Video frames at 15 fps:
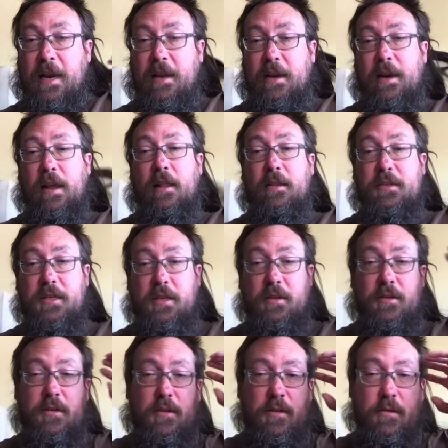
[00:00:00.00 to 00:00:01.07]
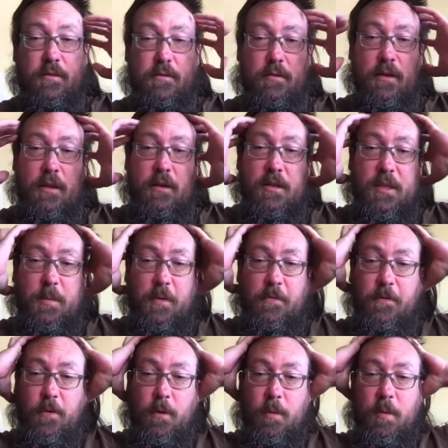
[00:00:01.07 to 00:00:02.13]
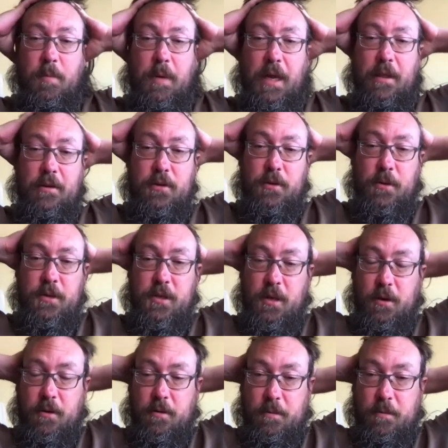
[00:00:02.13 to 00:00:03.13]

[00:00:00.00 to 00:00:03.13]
analysis that is performed by the source code.